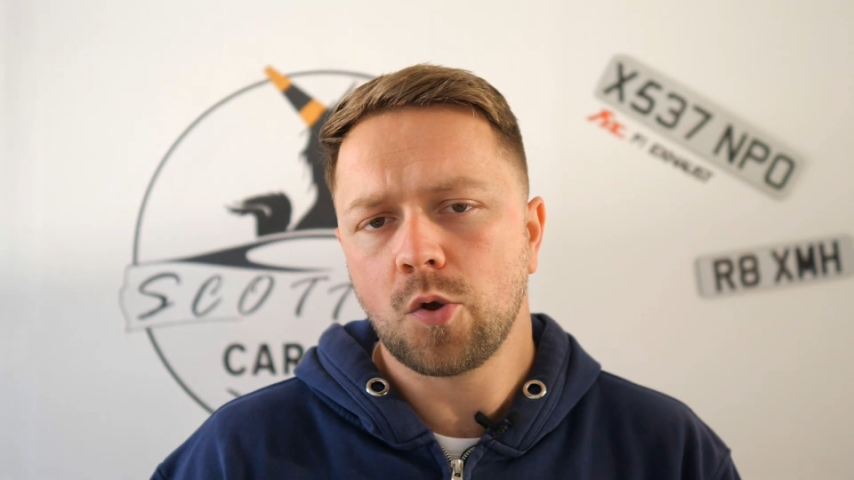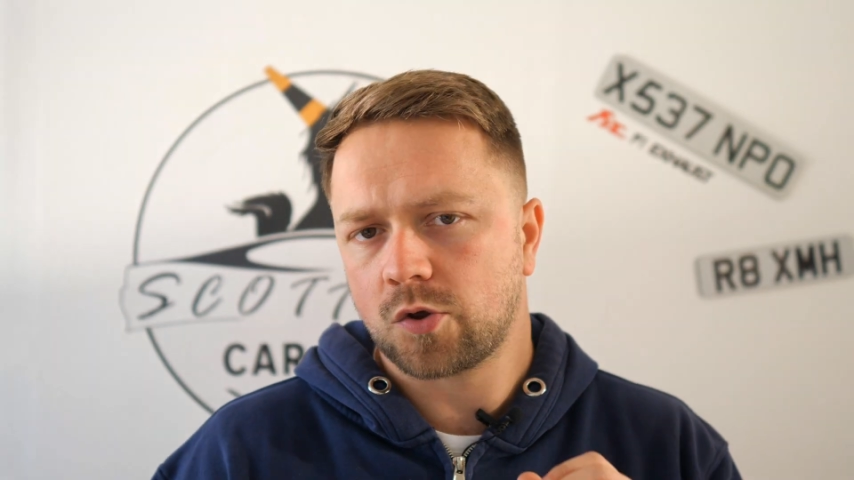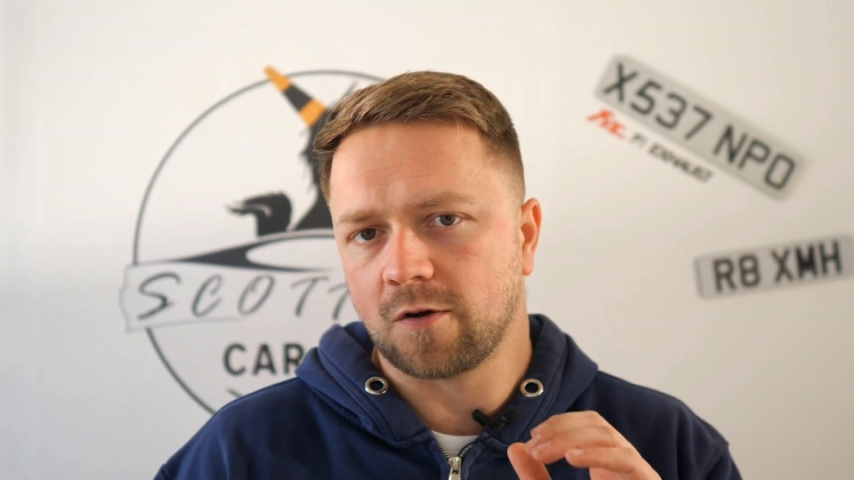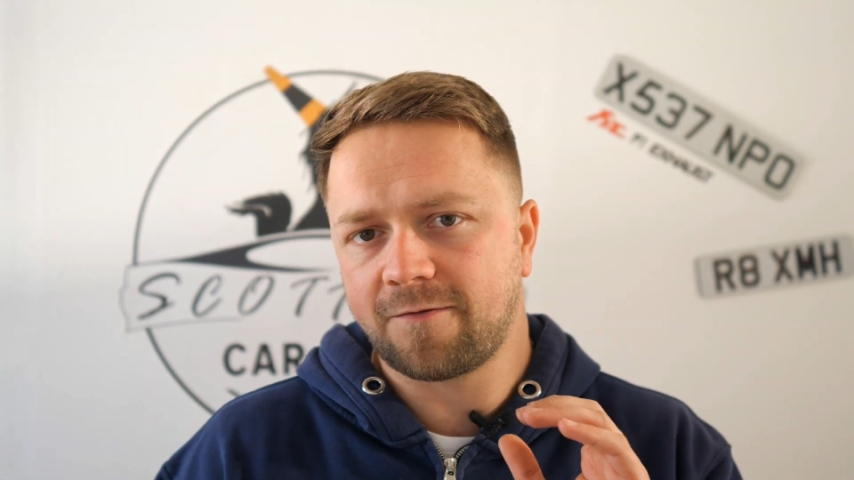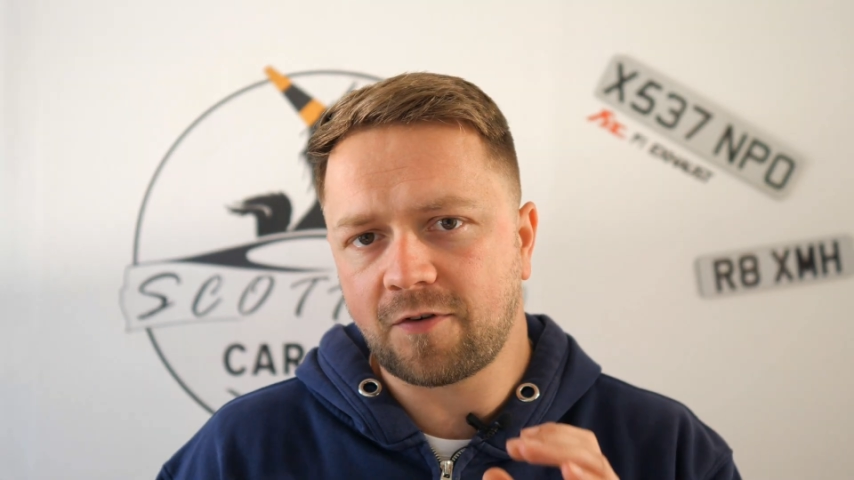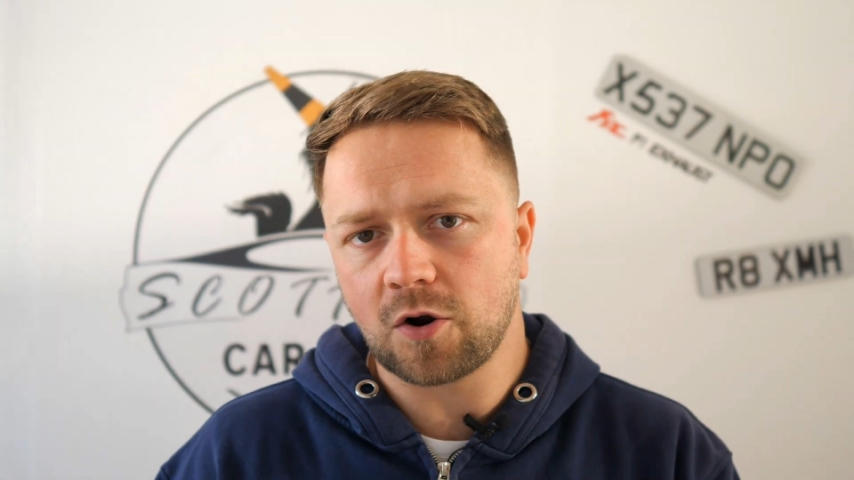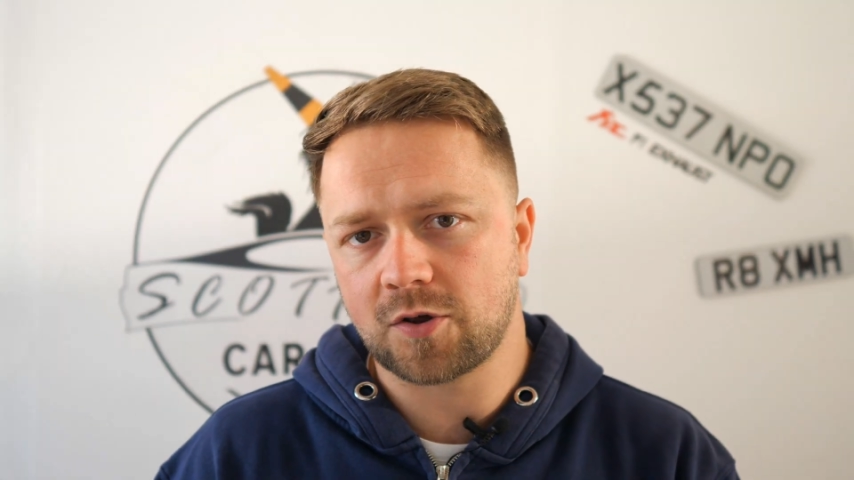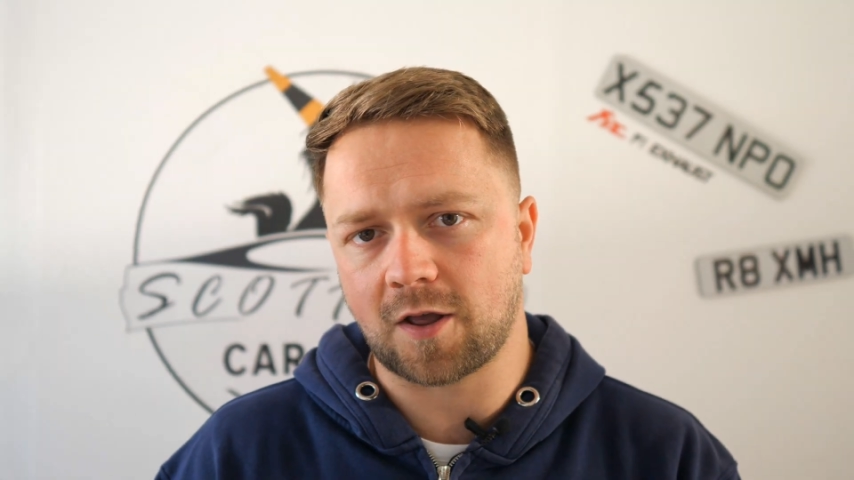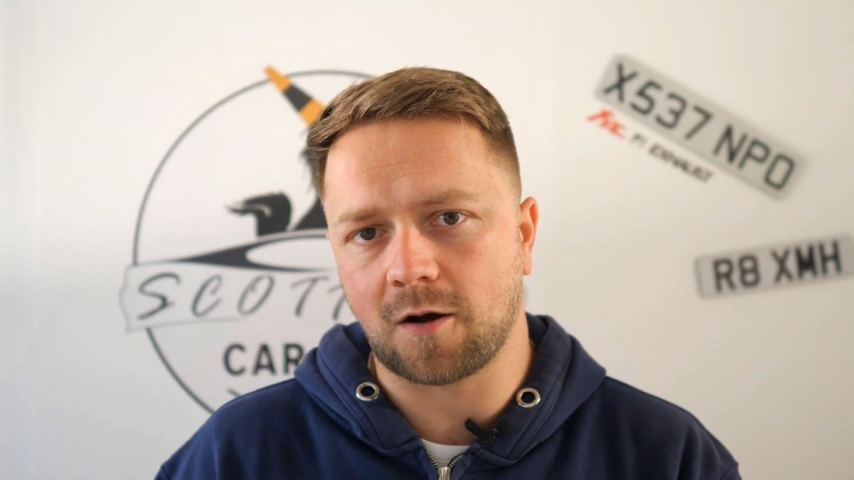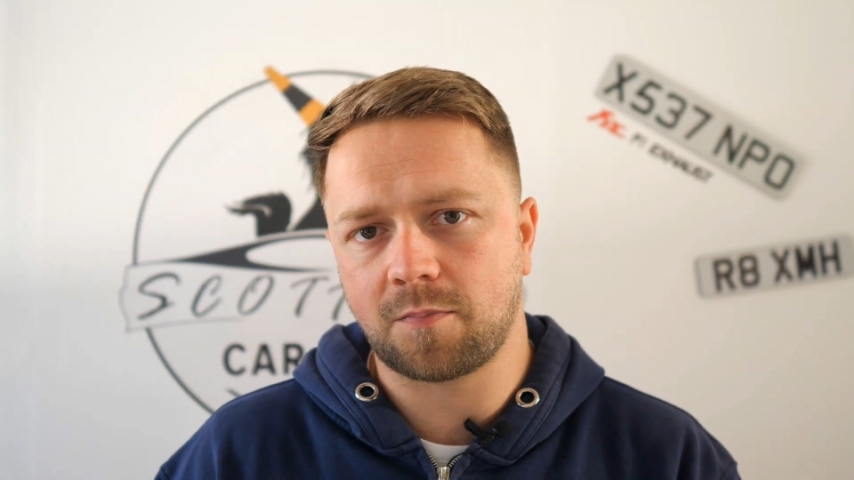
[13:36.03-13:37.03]
So
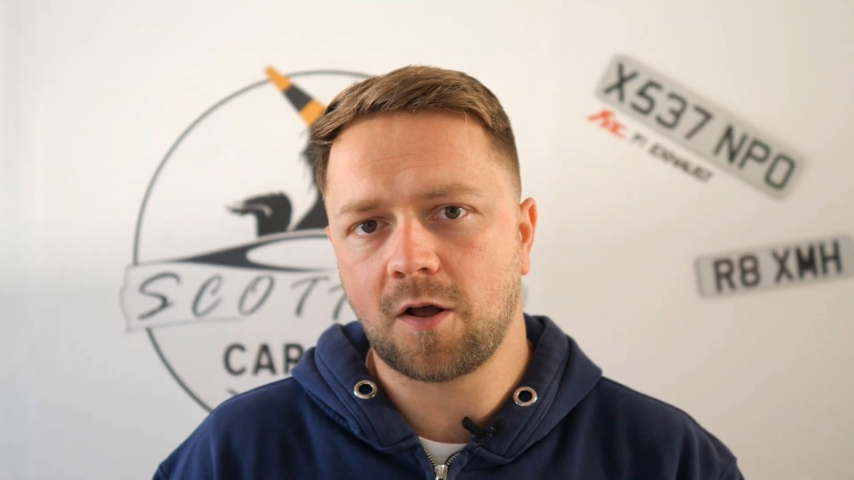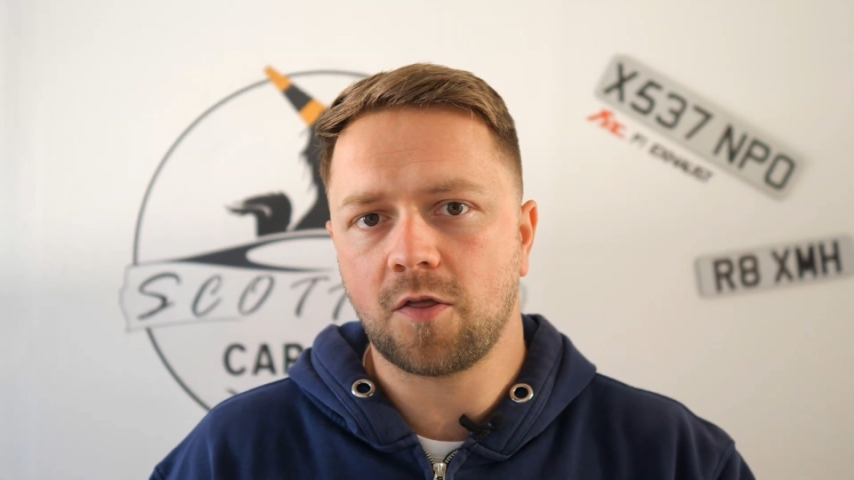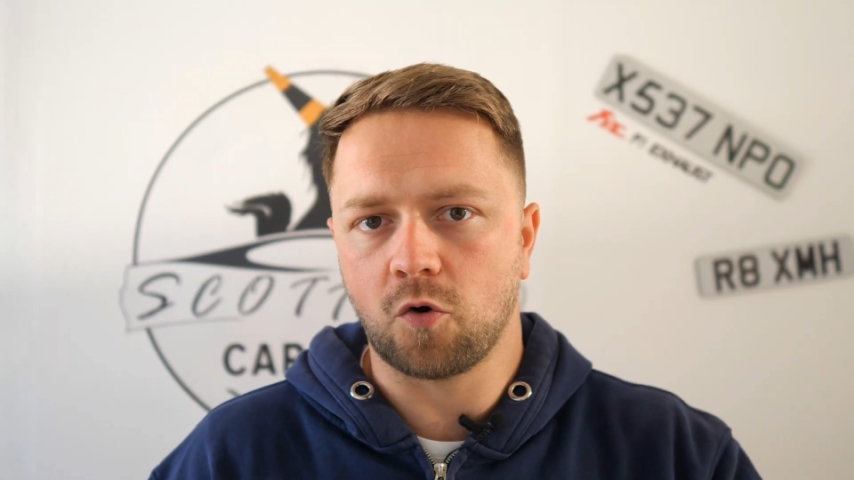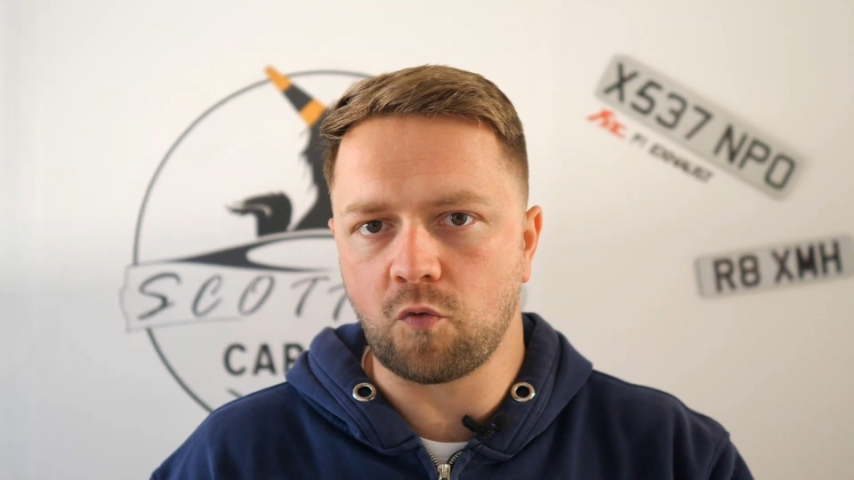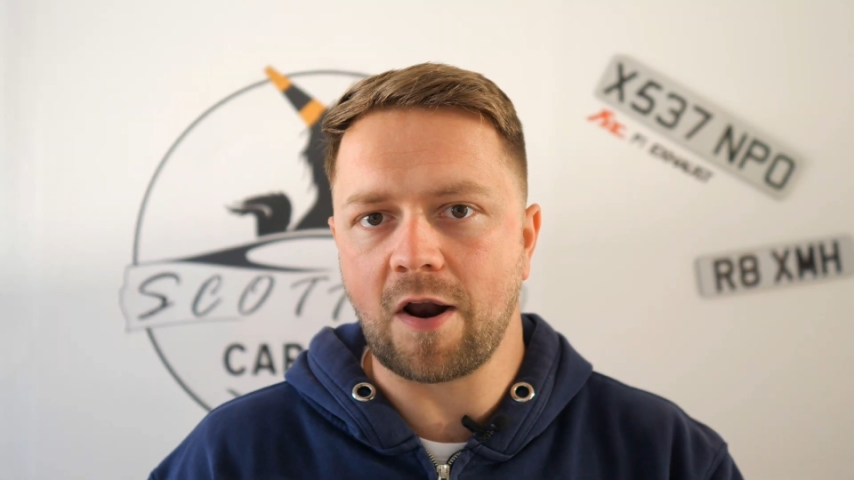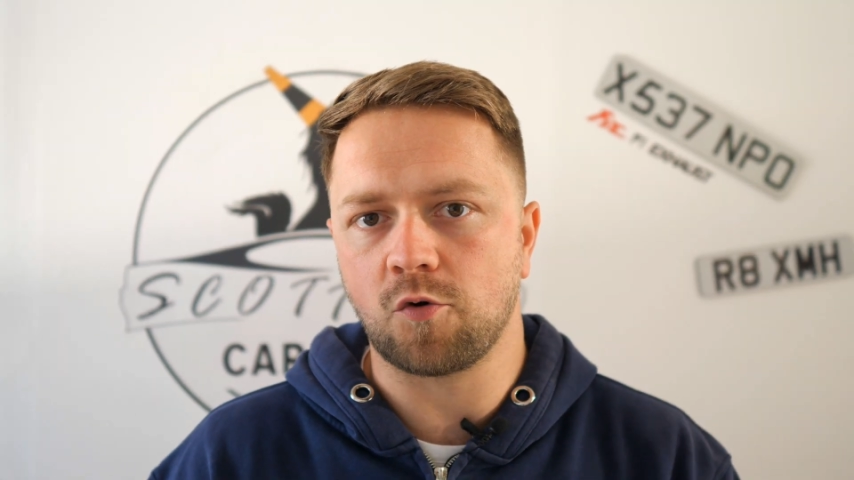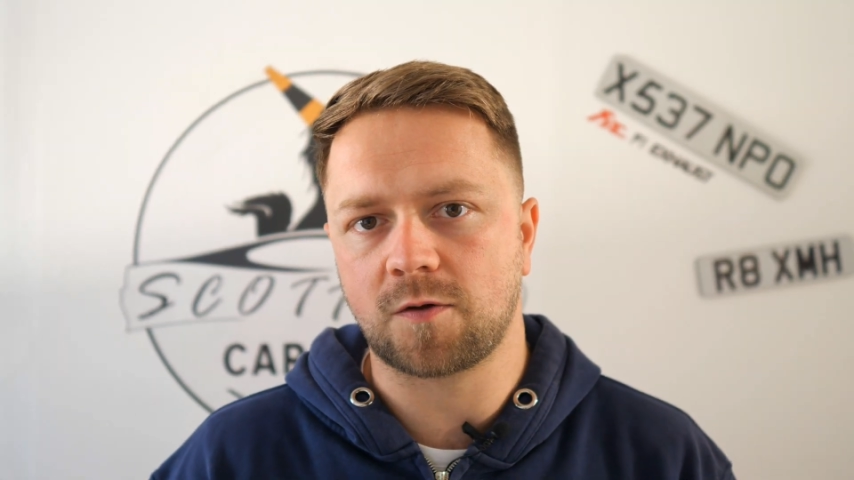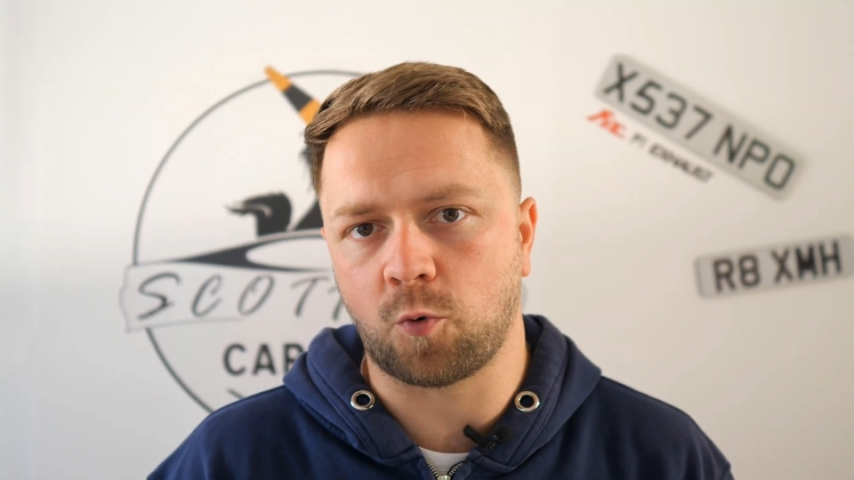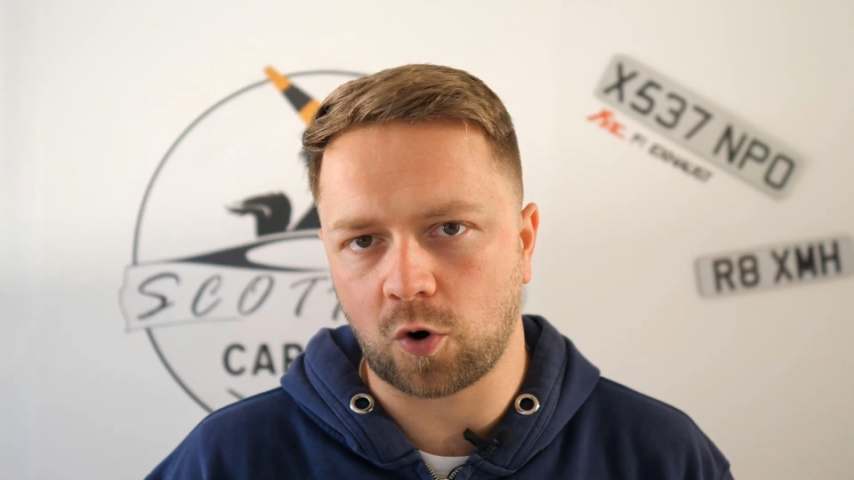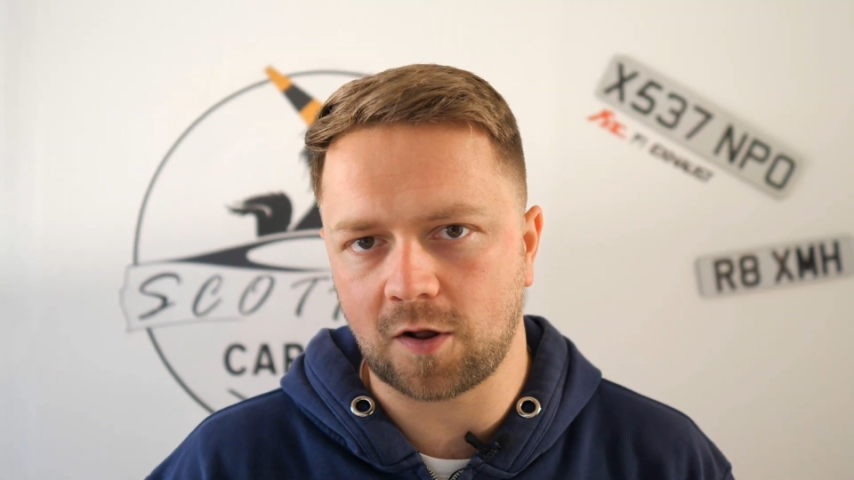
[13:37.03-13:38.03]
first up, the Renault
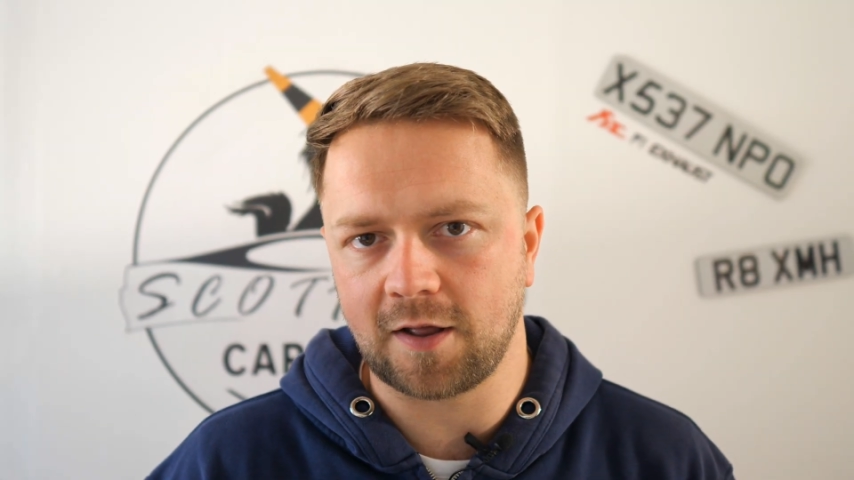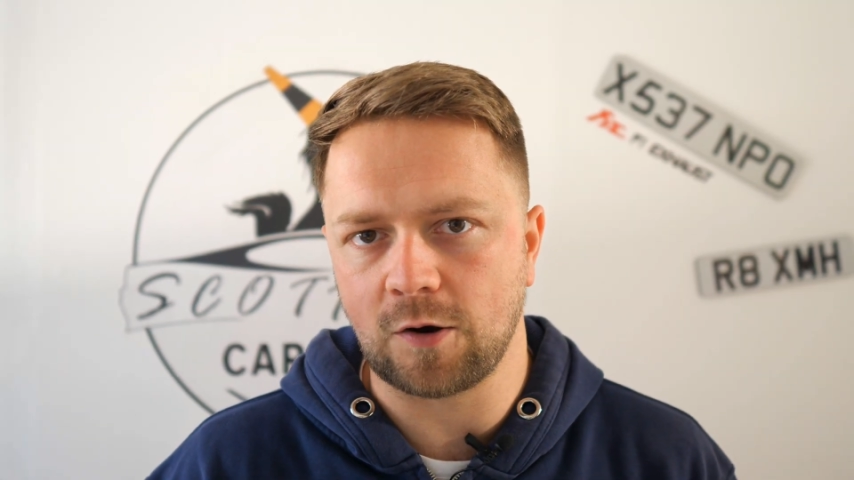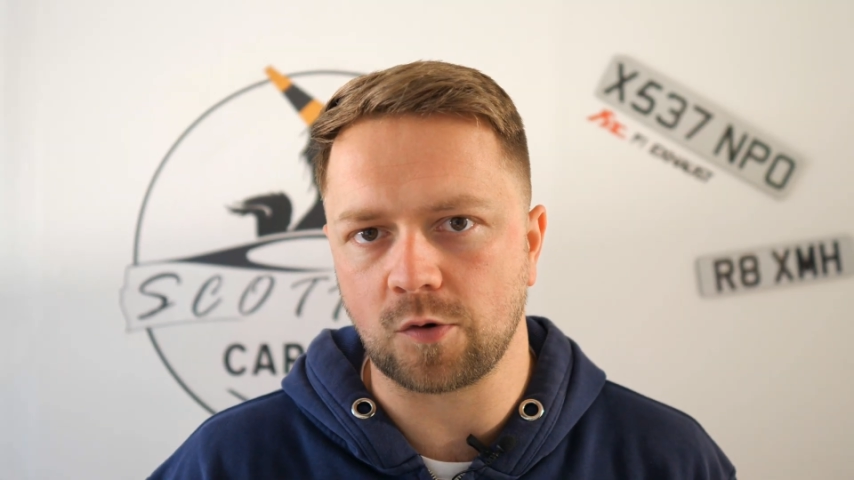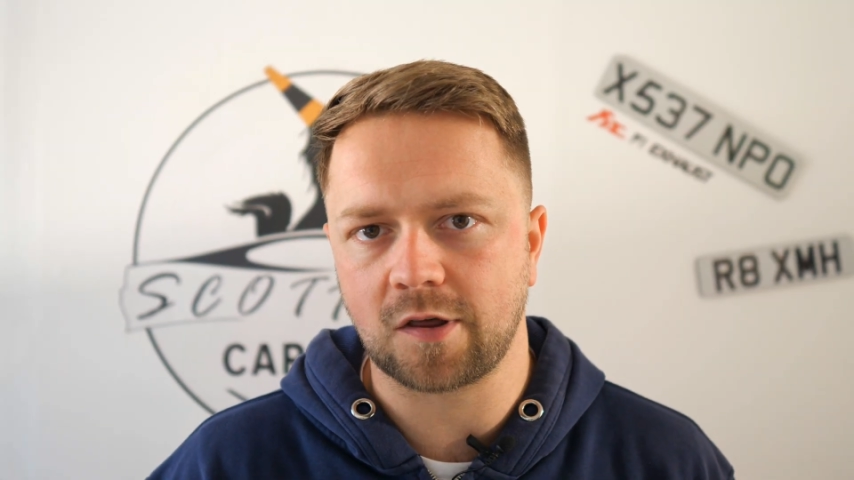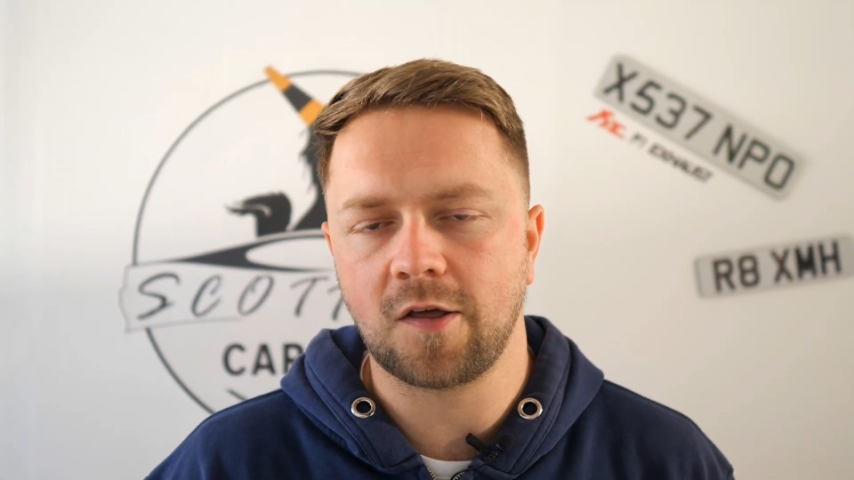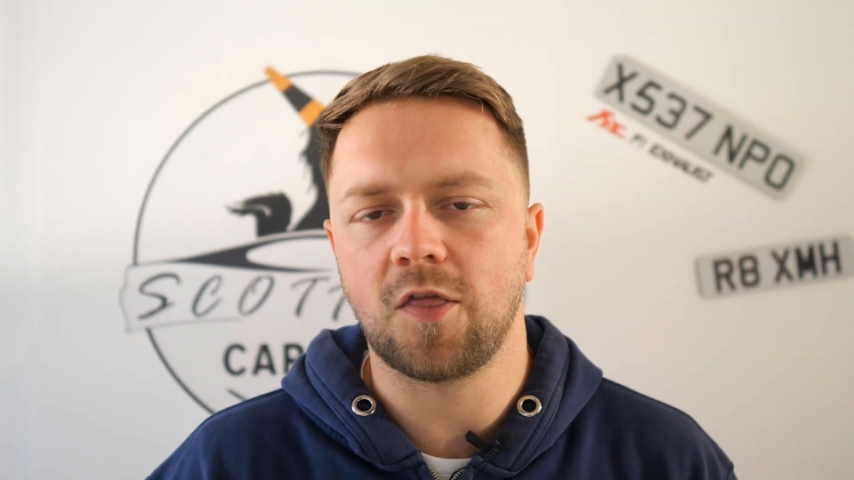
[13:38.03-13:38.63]
Sport Clios,